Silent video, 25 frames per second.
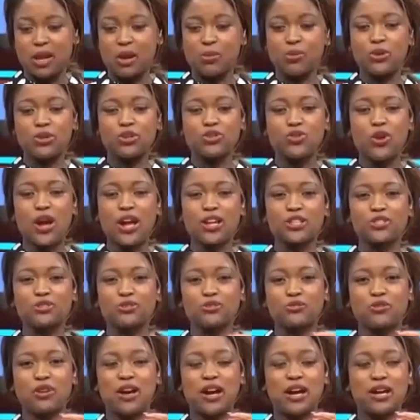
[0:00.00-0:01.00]
Now we're trying
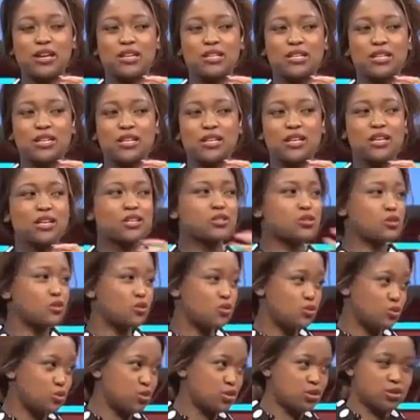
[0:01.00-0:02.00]
to find a
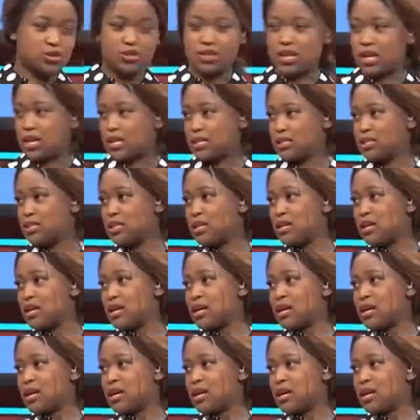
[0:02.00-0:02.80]
solution, guys.